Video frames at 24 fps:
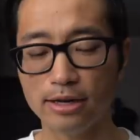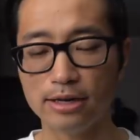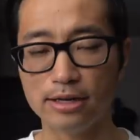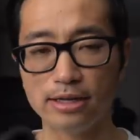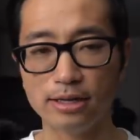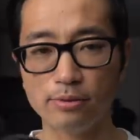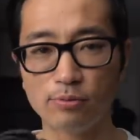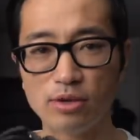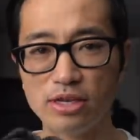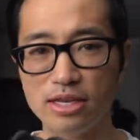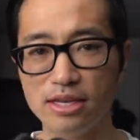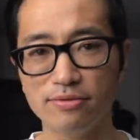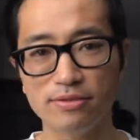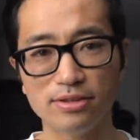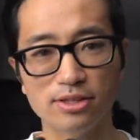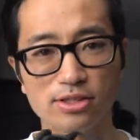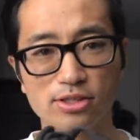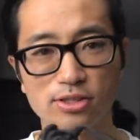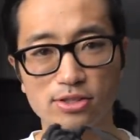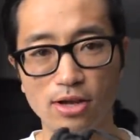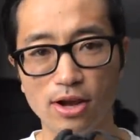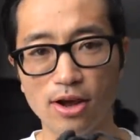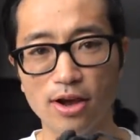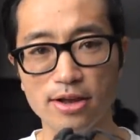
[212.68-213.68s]
and we even
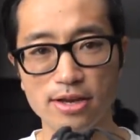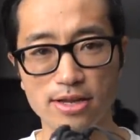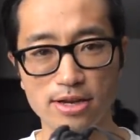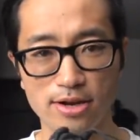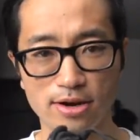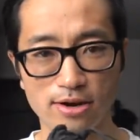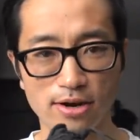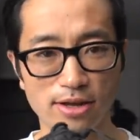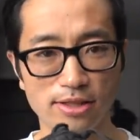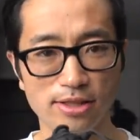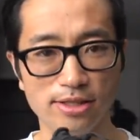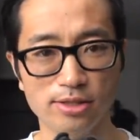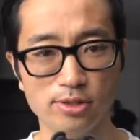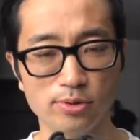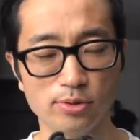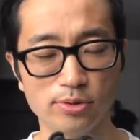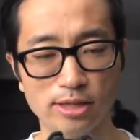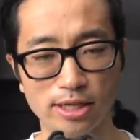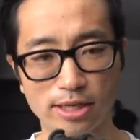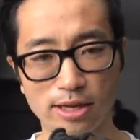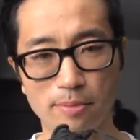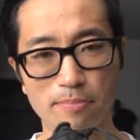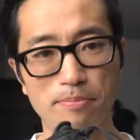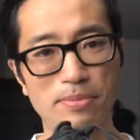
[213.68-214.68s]
saw it here, and this
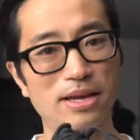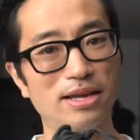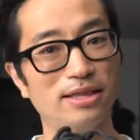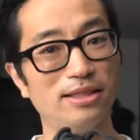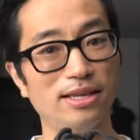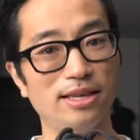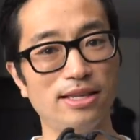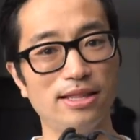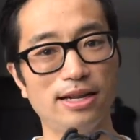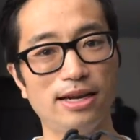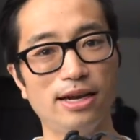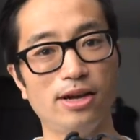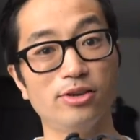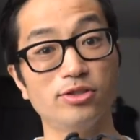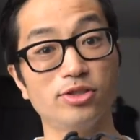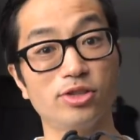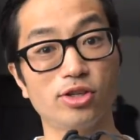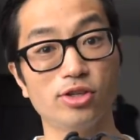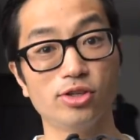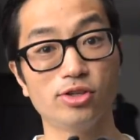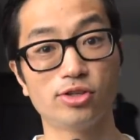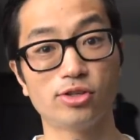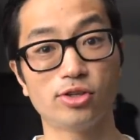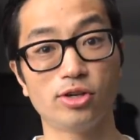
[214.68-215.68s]
was like a big thing that I
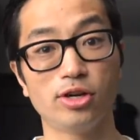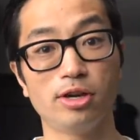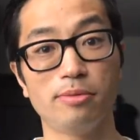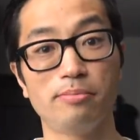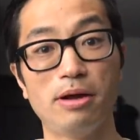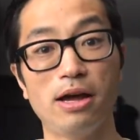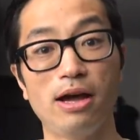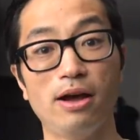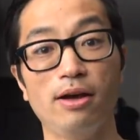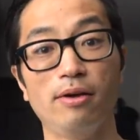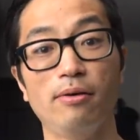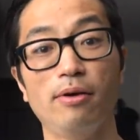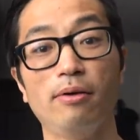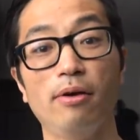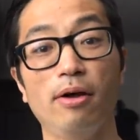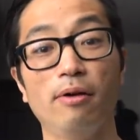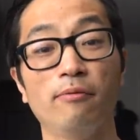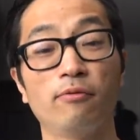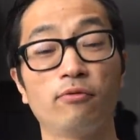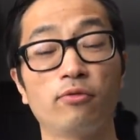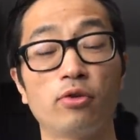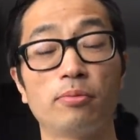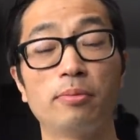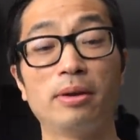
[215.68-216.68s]
was concerned about
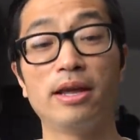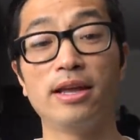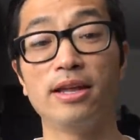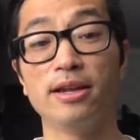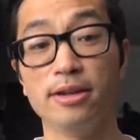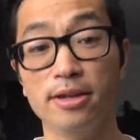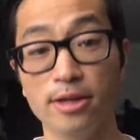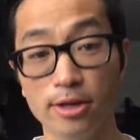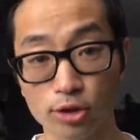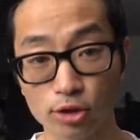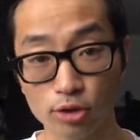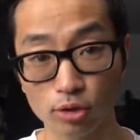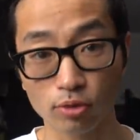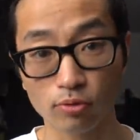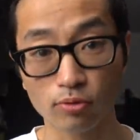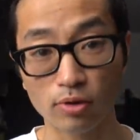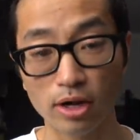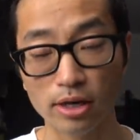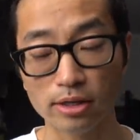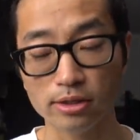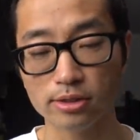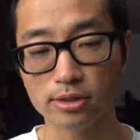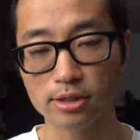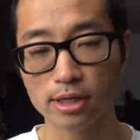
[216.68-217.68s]
for my initial
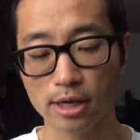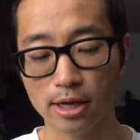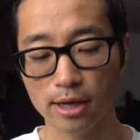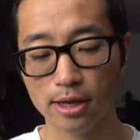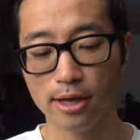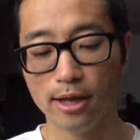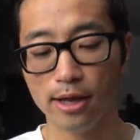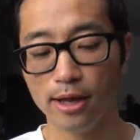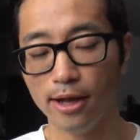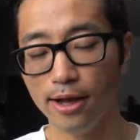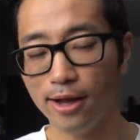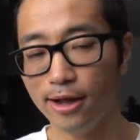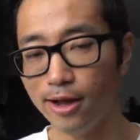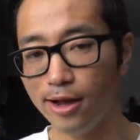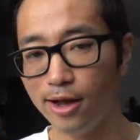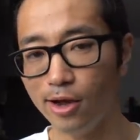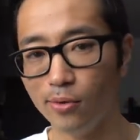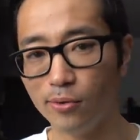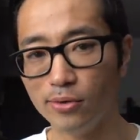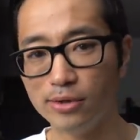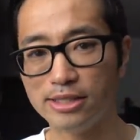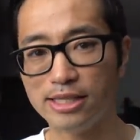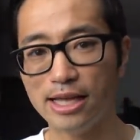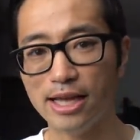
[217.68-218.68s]
runs,
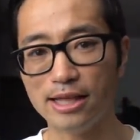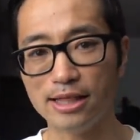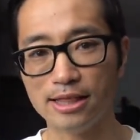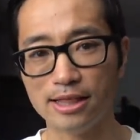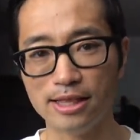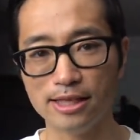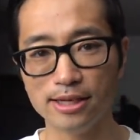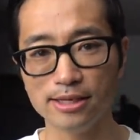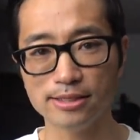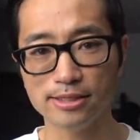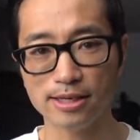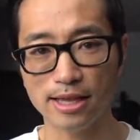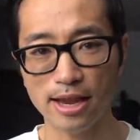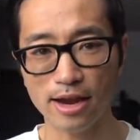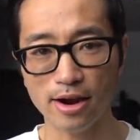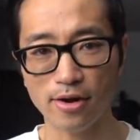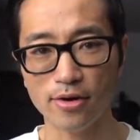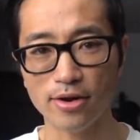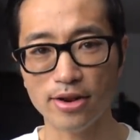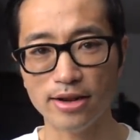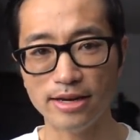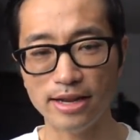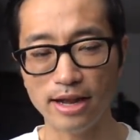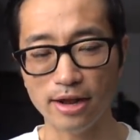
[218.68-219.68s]
was that this
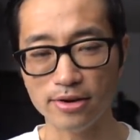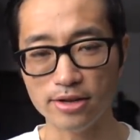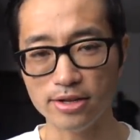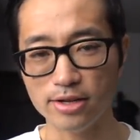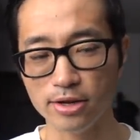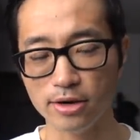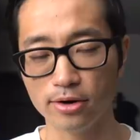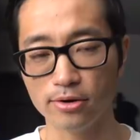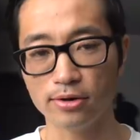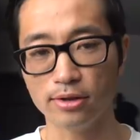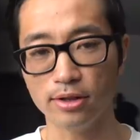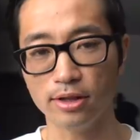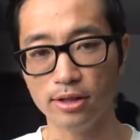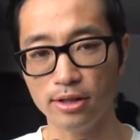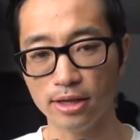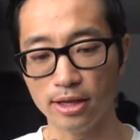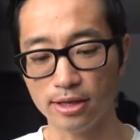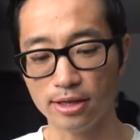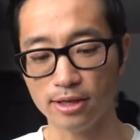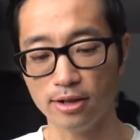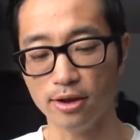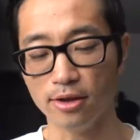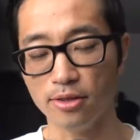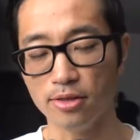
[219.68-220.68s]
area down here,
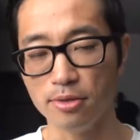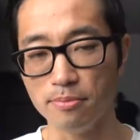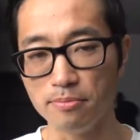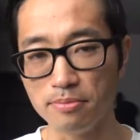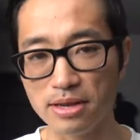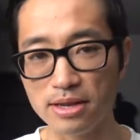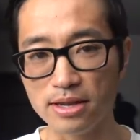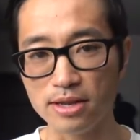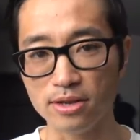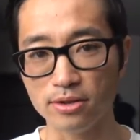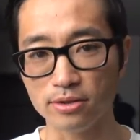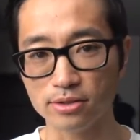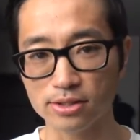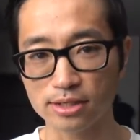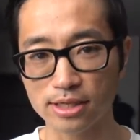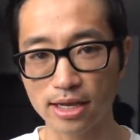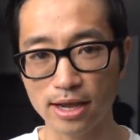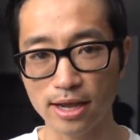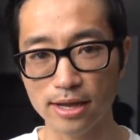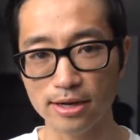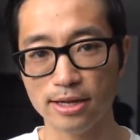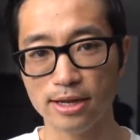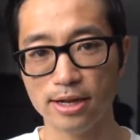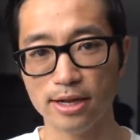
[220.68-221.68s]
like on the medial
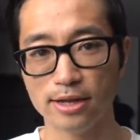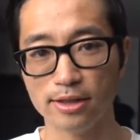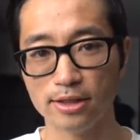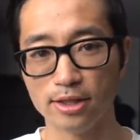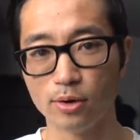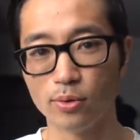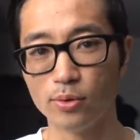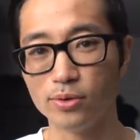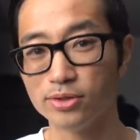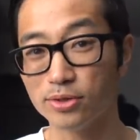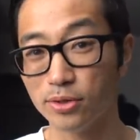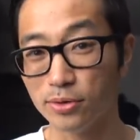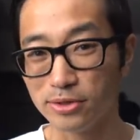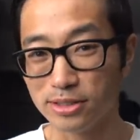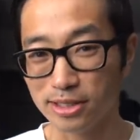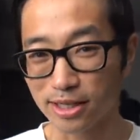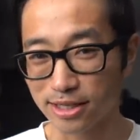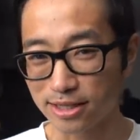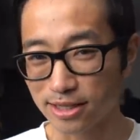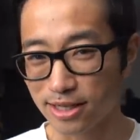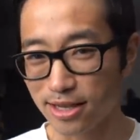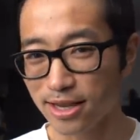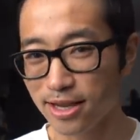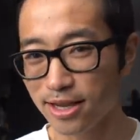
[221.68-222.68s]
side, there was always
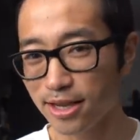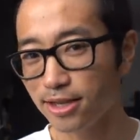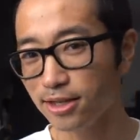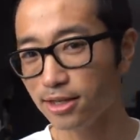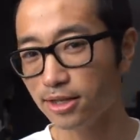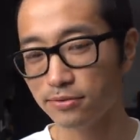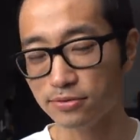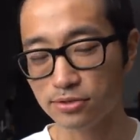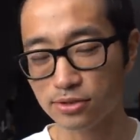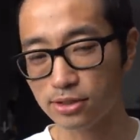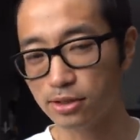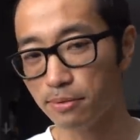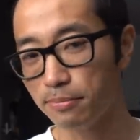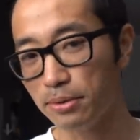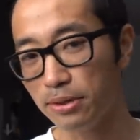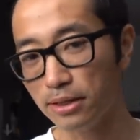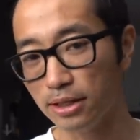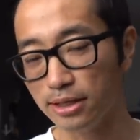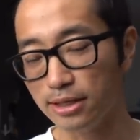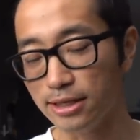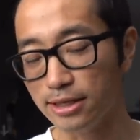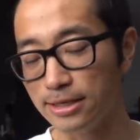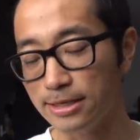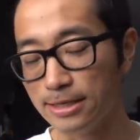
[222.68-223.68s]
like the hint of
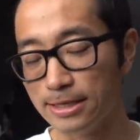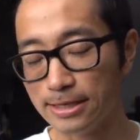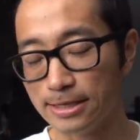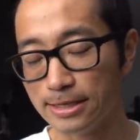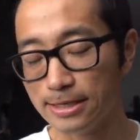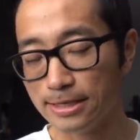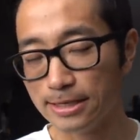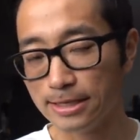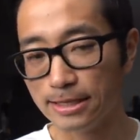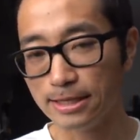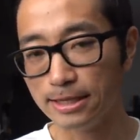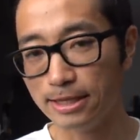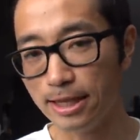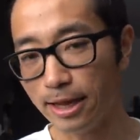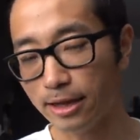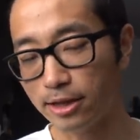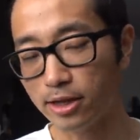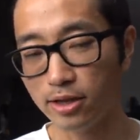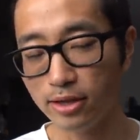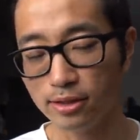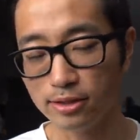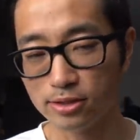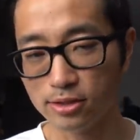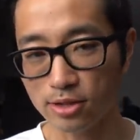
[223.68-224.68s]
stability
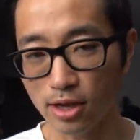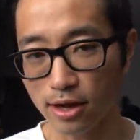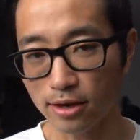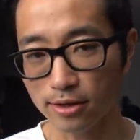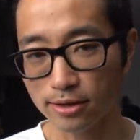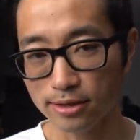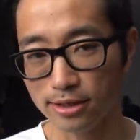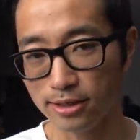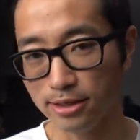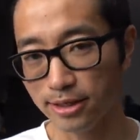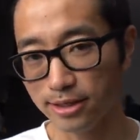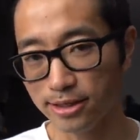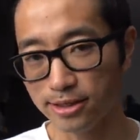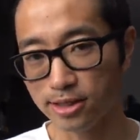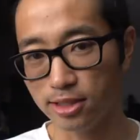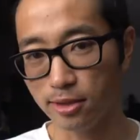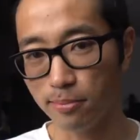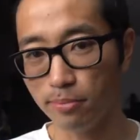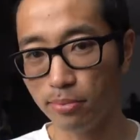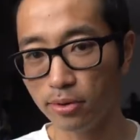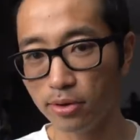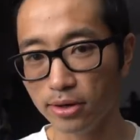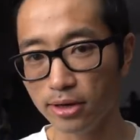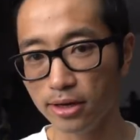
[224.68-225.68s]
that Saucony likes
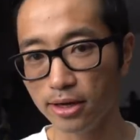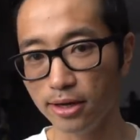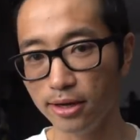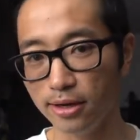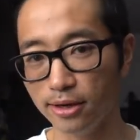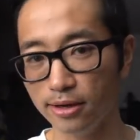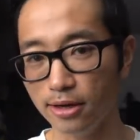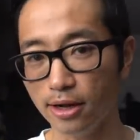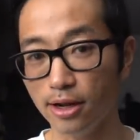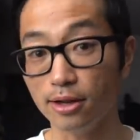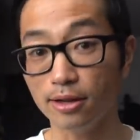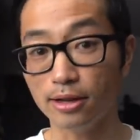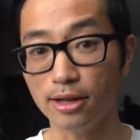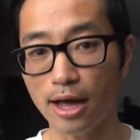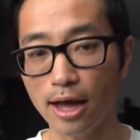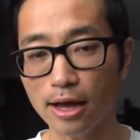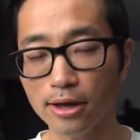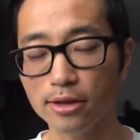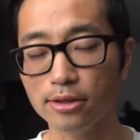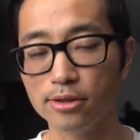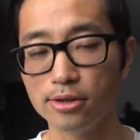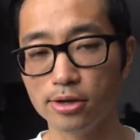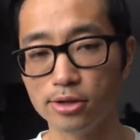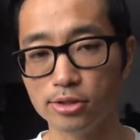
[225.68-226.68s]
to put in a
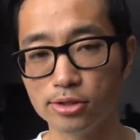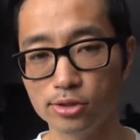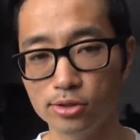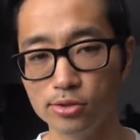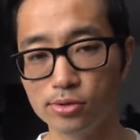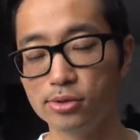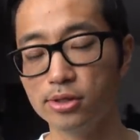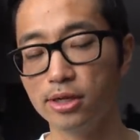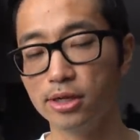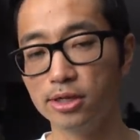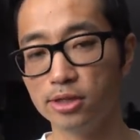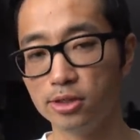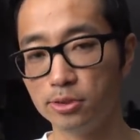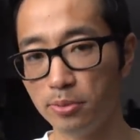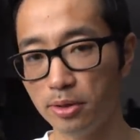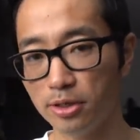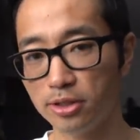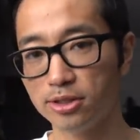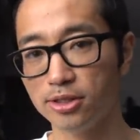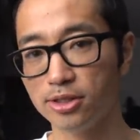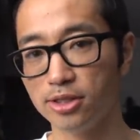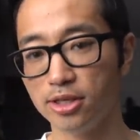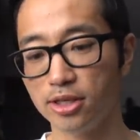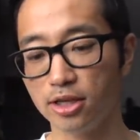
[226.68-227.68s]
lot of their shoes, and
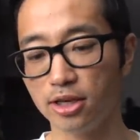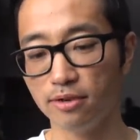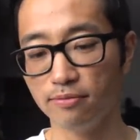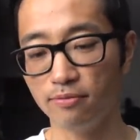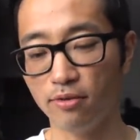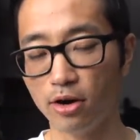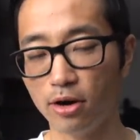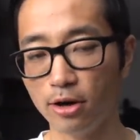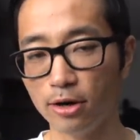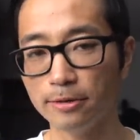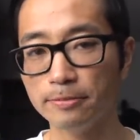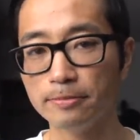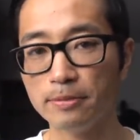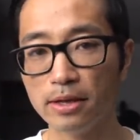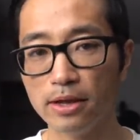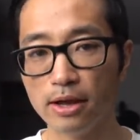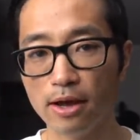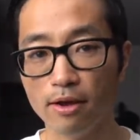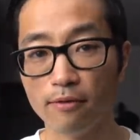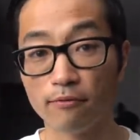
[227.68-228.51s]
especially the Kinvara.